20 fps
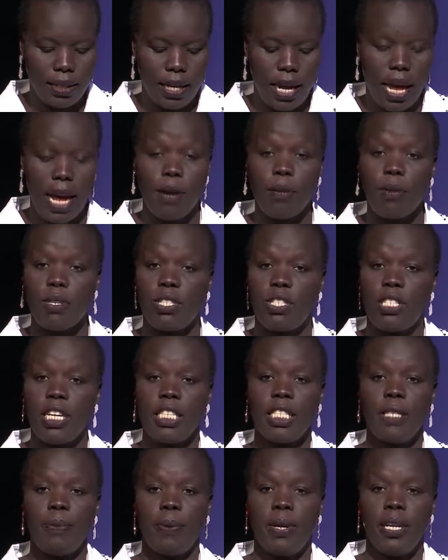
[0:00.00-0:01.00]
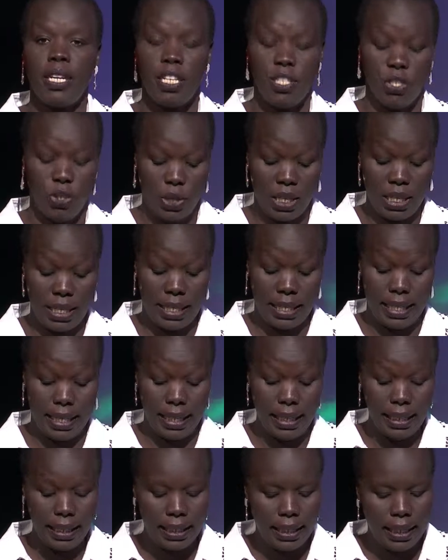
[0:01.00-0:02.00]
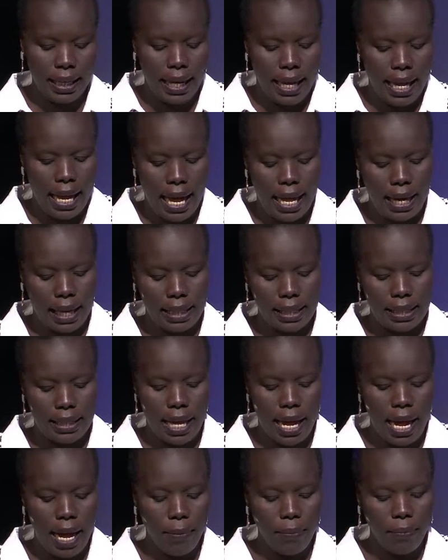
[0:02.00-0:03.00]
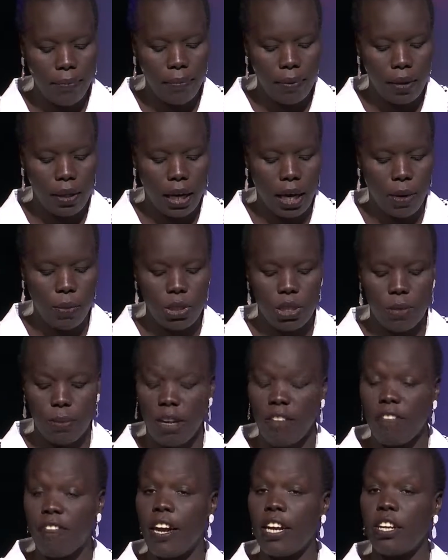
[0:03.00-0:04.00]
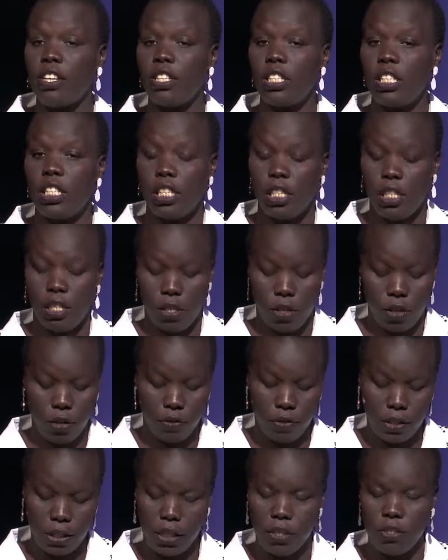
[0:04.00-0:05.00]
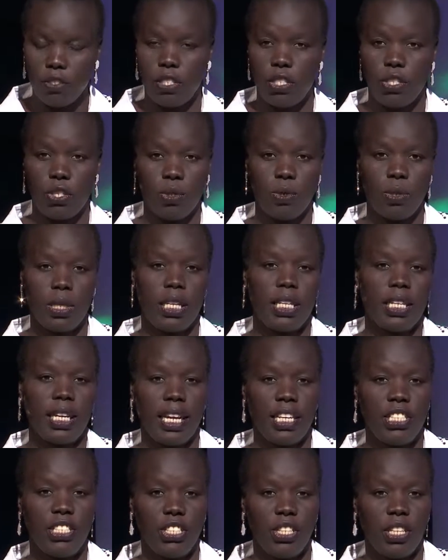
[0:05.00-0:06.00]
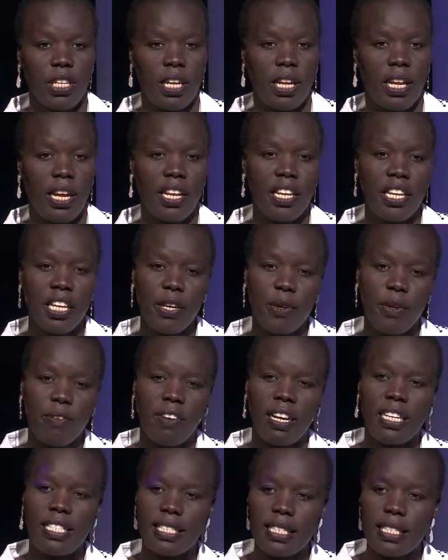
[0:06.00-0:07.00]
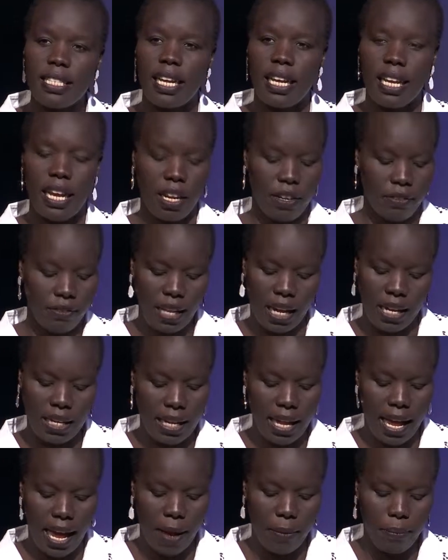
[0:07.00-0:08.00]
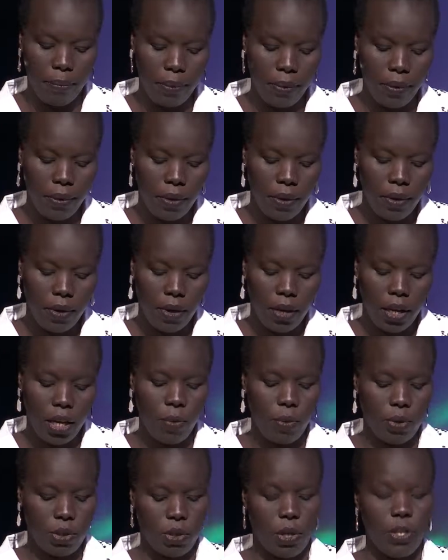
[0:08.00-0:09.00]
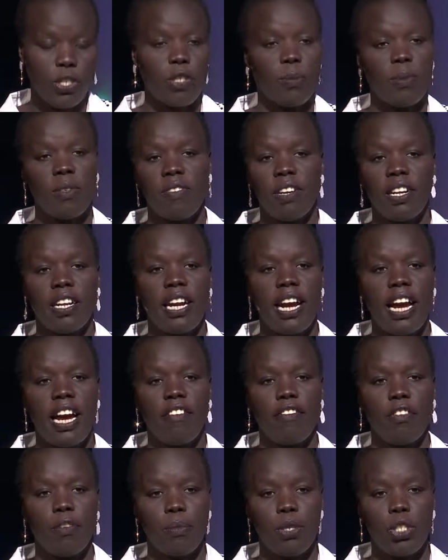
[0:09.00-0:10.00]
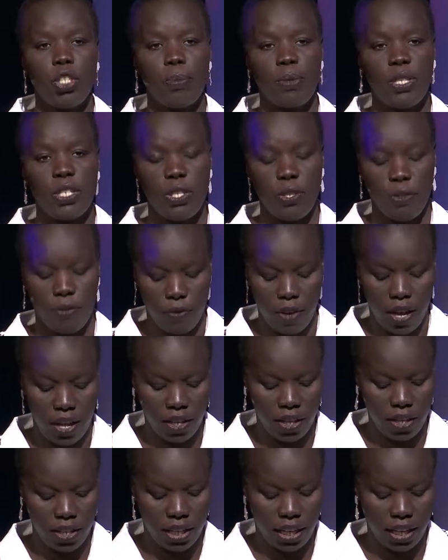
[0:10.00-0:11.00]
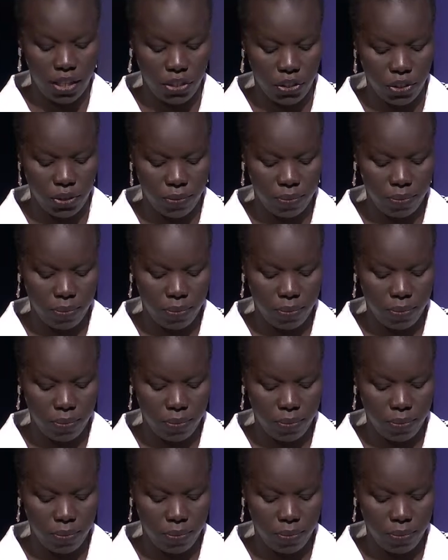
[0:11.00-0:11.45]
I was desperate, as you can see, and at the time, I was in my final year of secondary school education, and I knew if I didn't get out of that camp, it was going to be very hard for me to pursue further education.